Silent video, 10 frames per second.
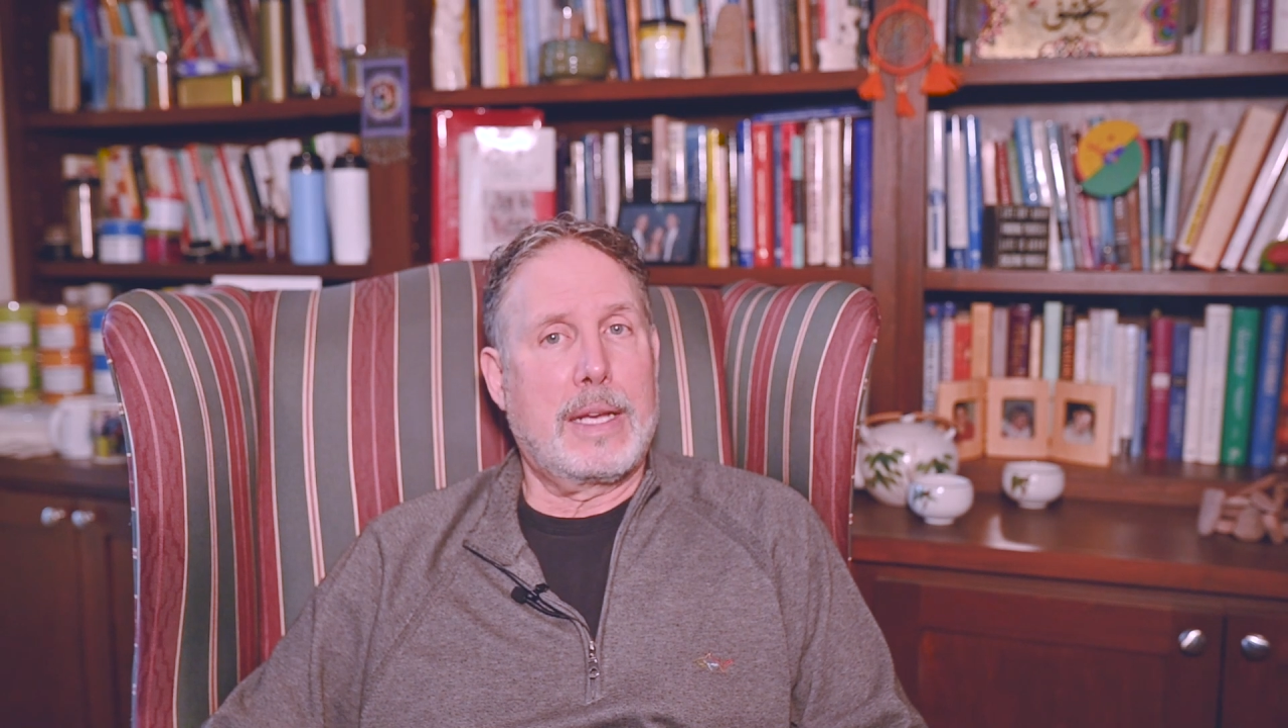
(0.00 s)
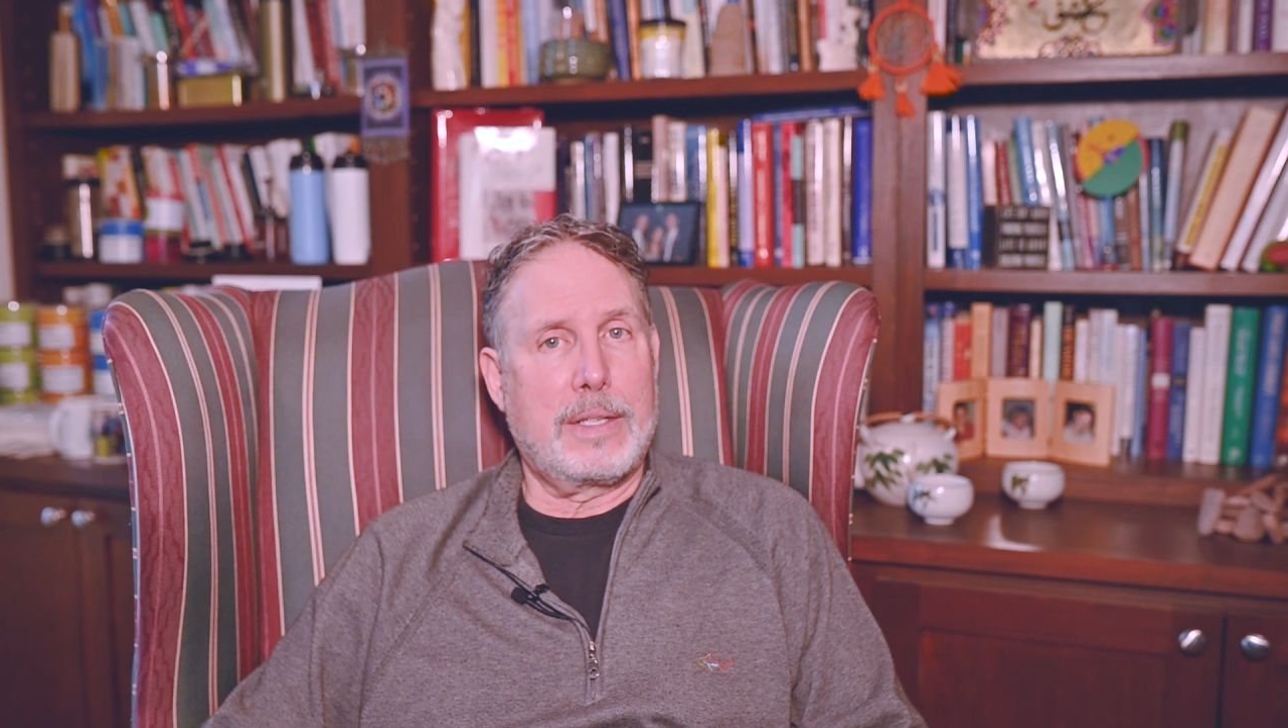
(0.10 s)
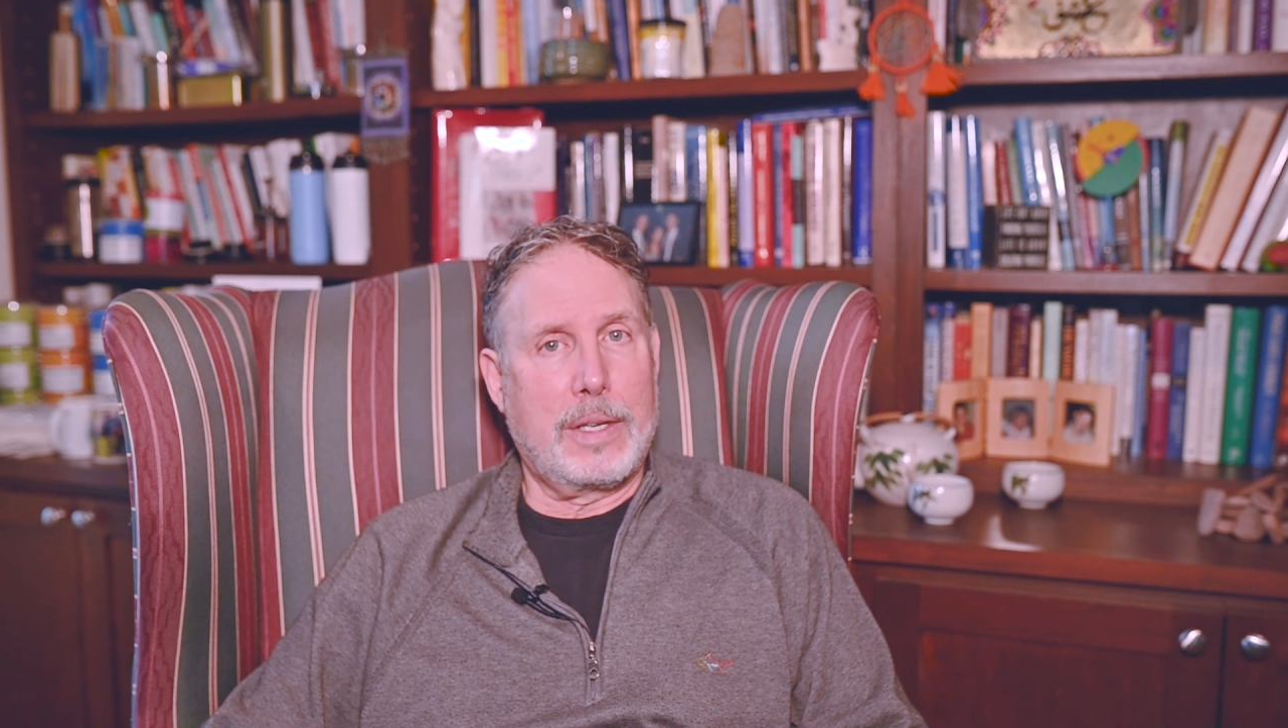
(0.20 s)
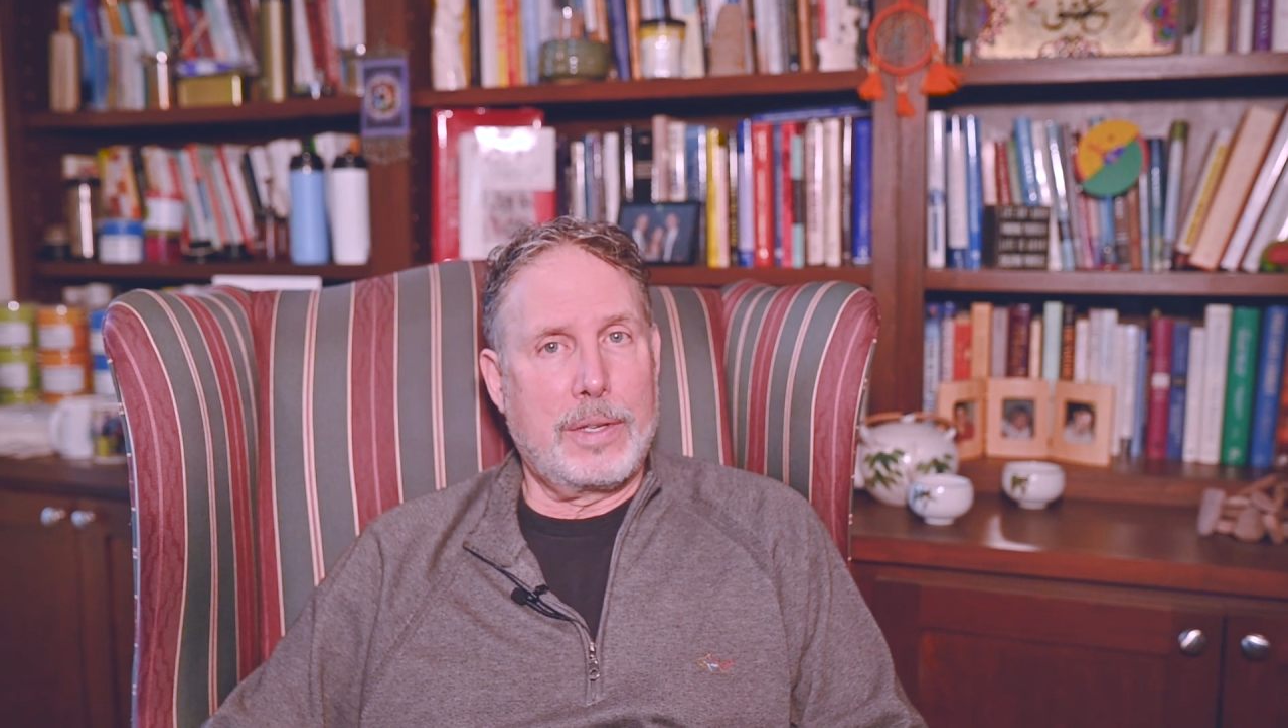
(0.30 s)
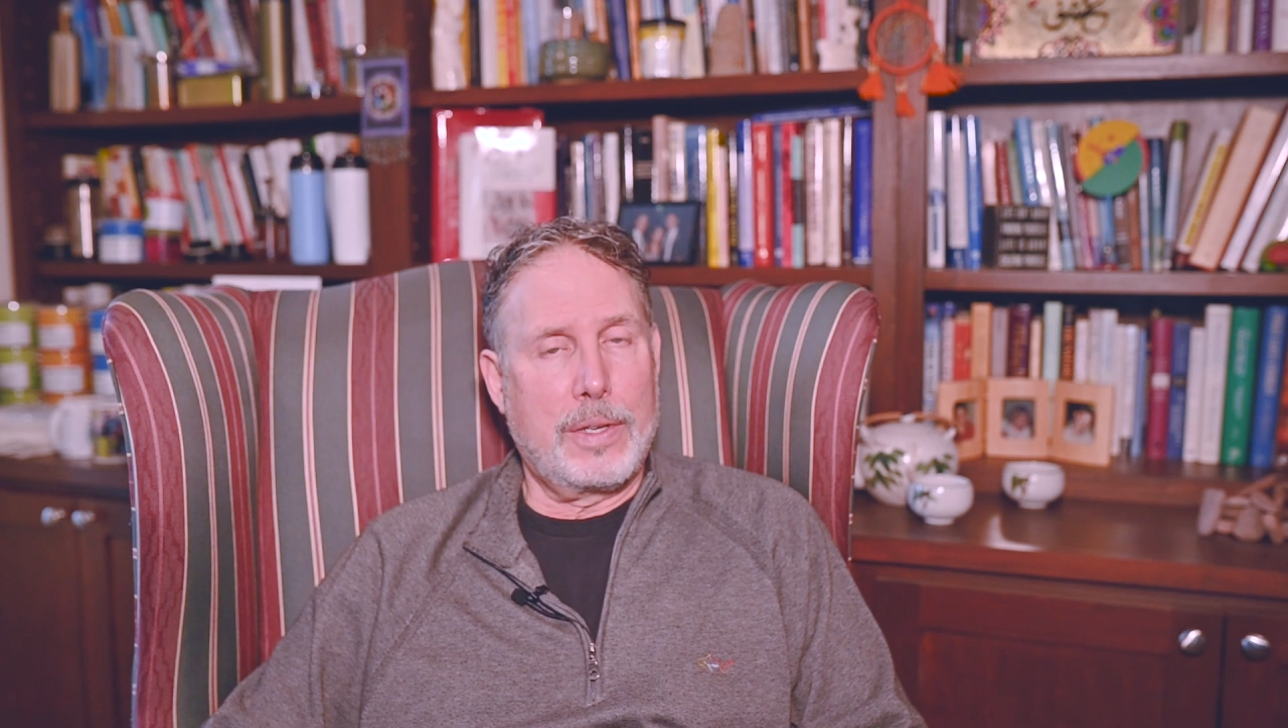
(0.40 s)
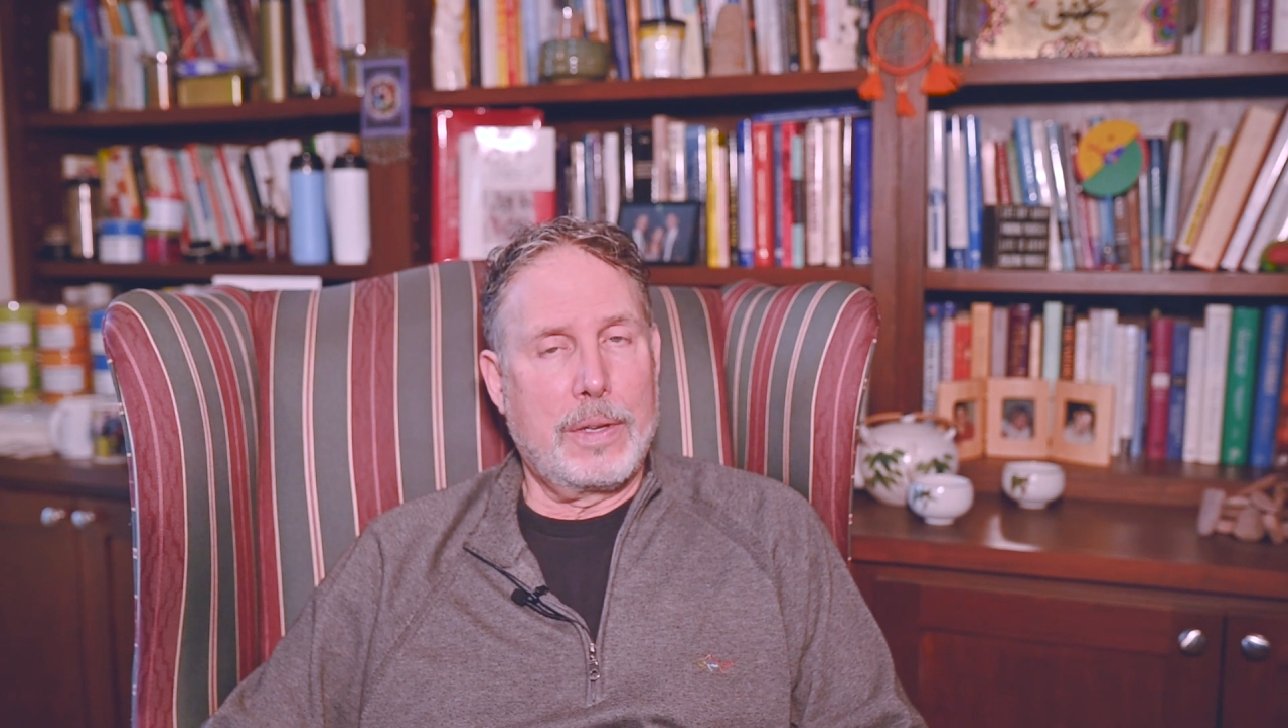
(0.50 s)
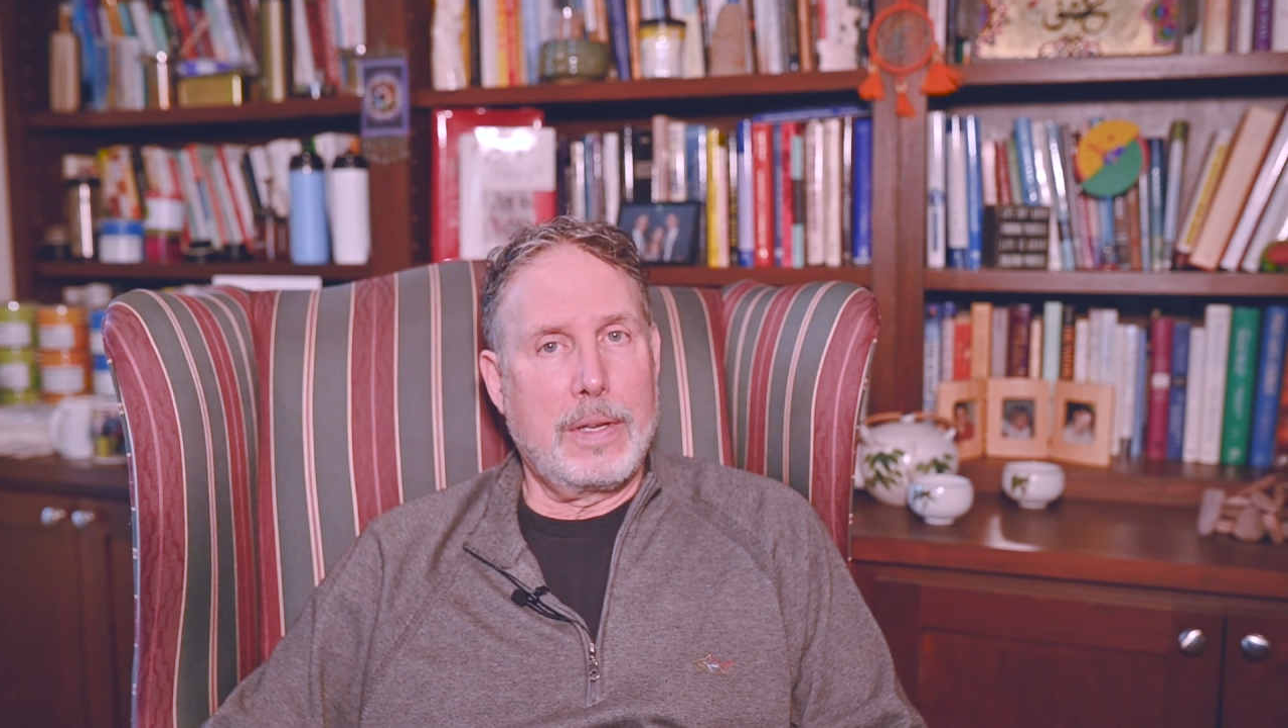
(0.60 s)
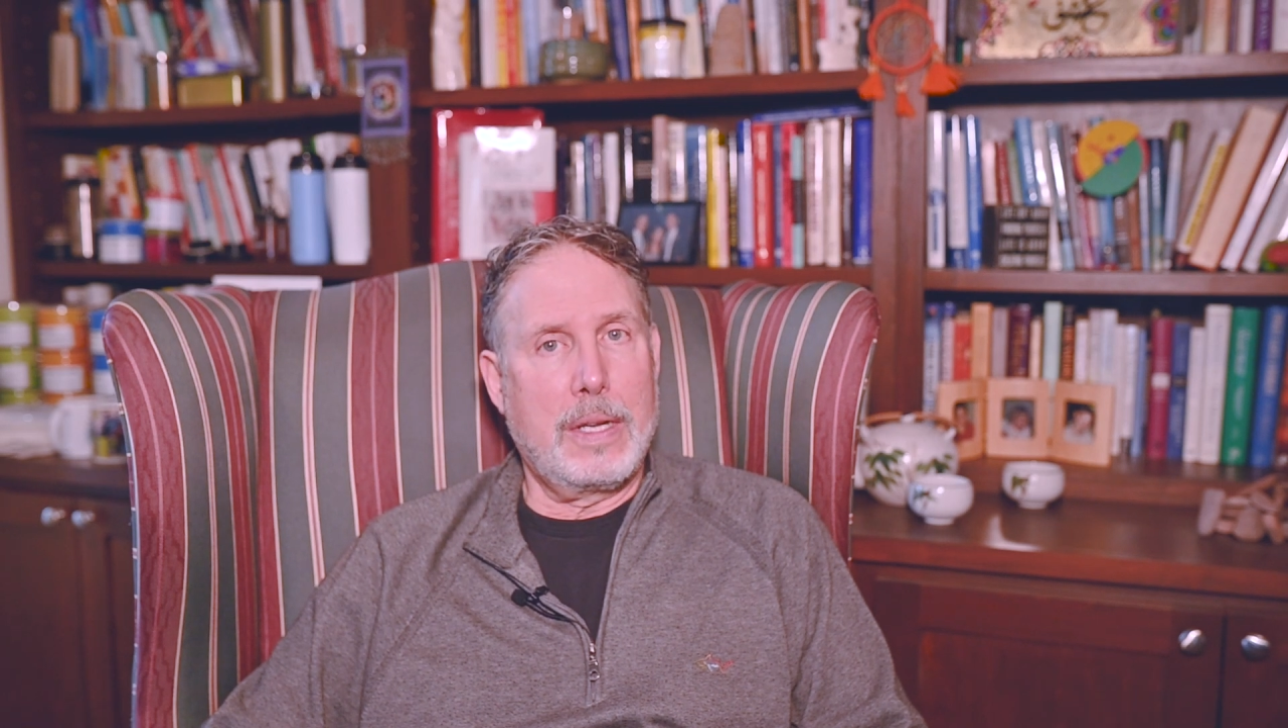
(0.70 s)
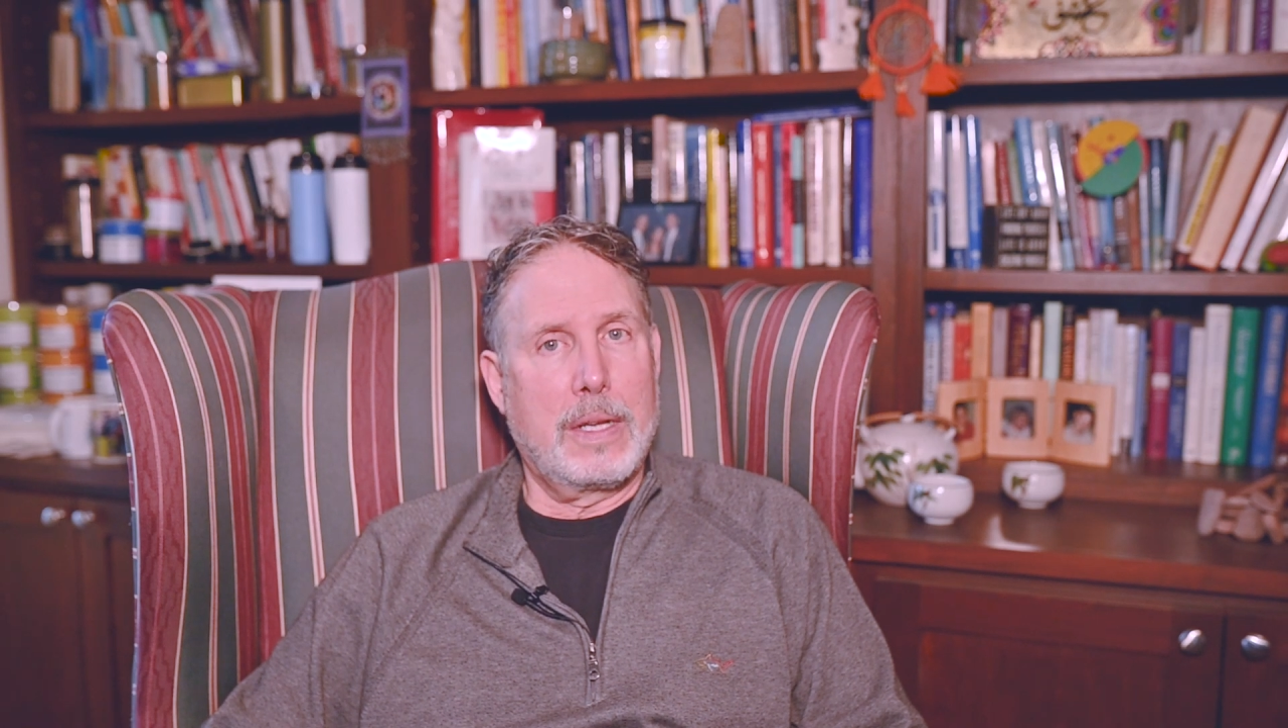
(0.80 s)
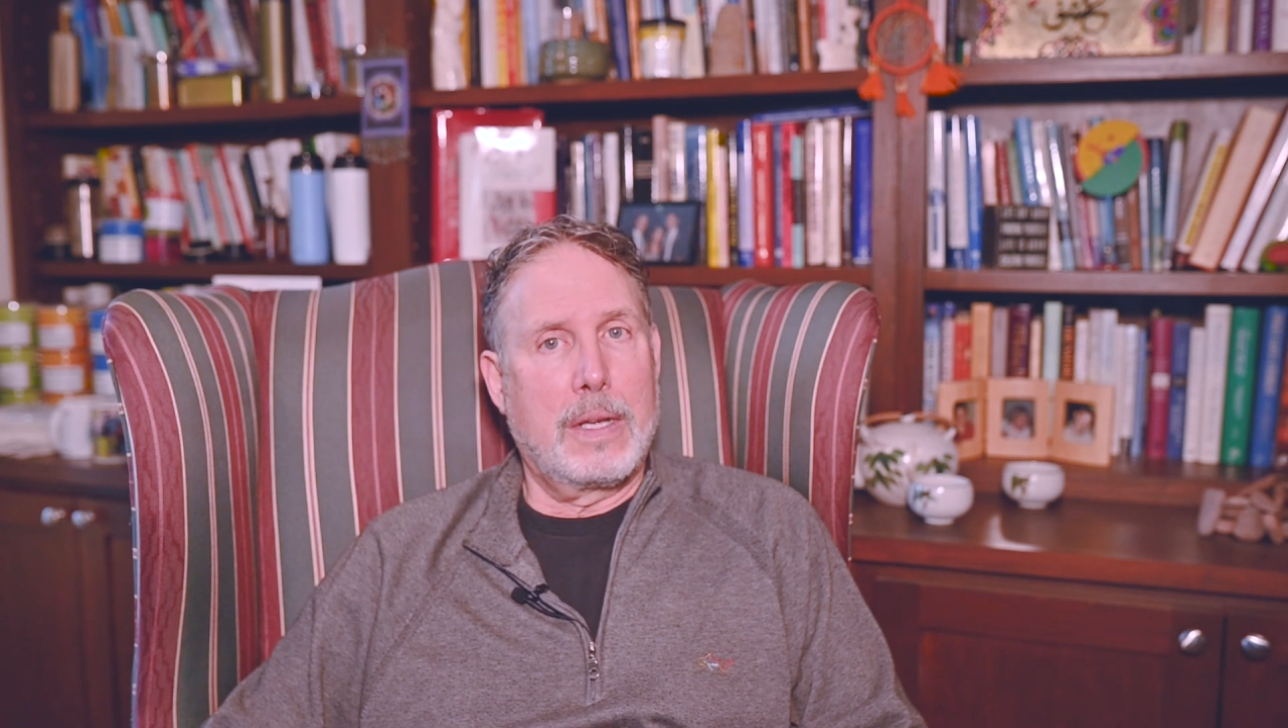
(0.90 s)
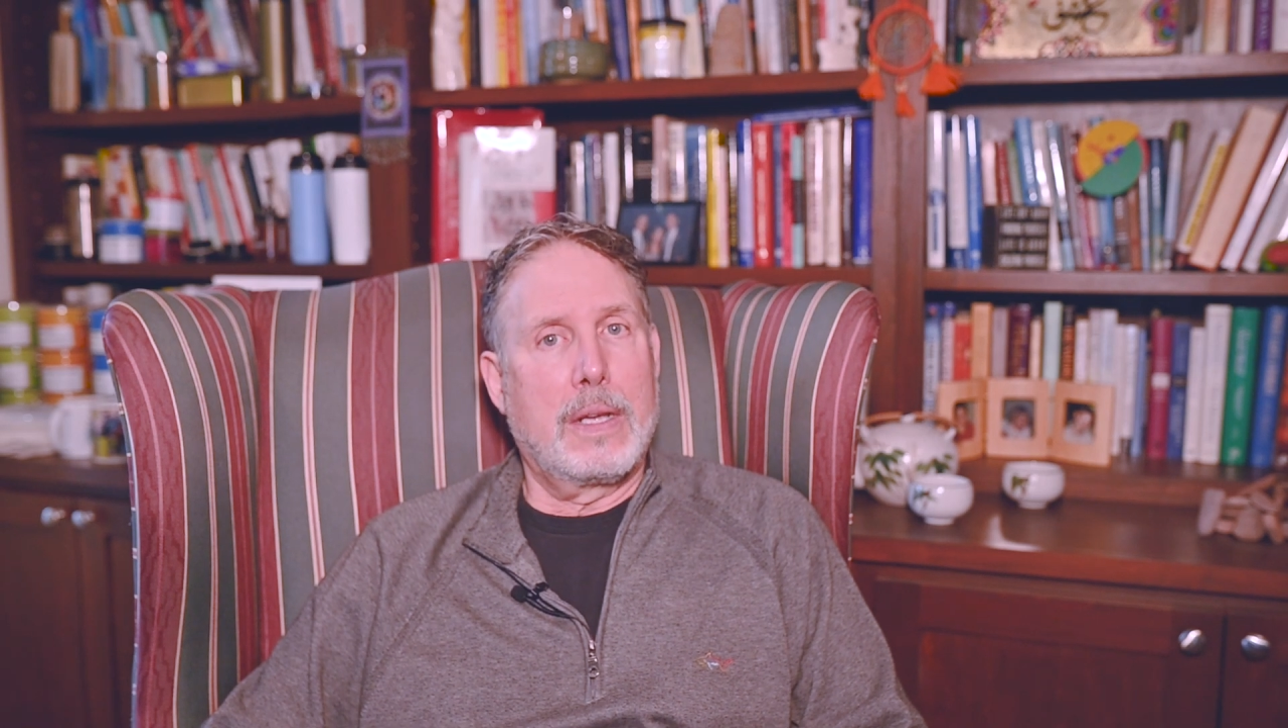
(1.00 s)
as it should,